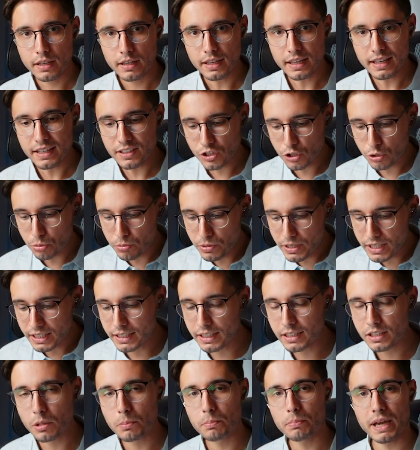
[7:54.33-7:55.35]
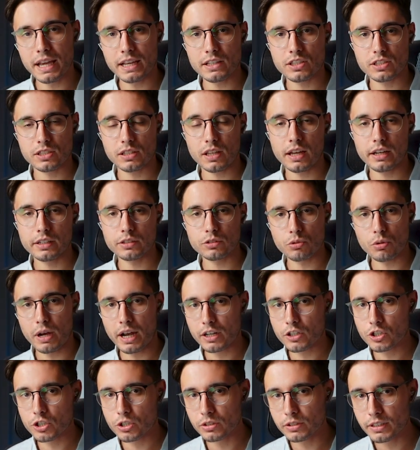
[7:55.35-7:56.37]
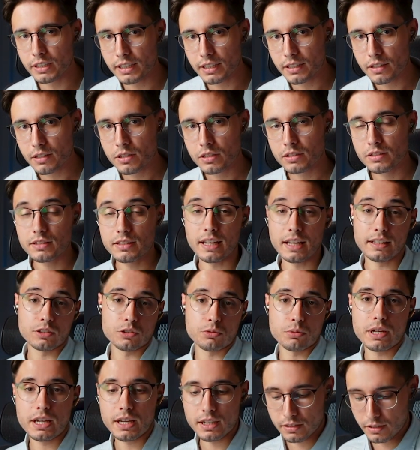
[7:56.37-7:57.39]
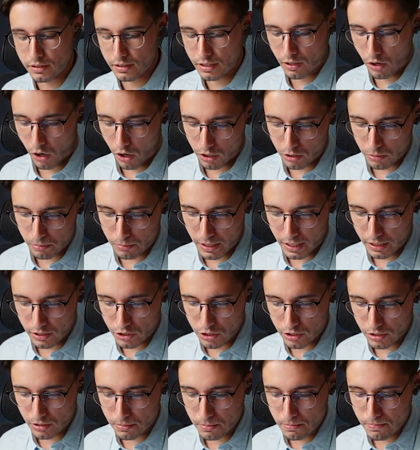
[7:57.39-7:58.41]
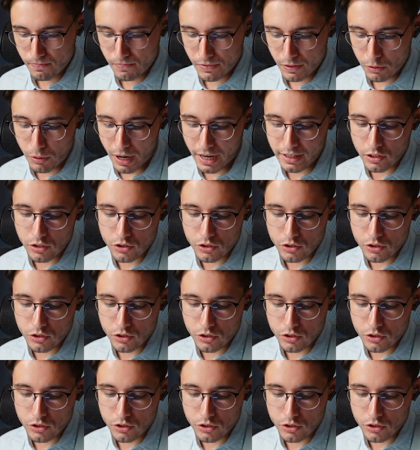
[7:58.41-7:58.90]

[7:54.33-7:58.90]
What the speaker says: is really the baseline to actually then create the automation, right?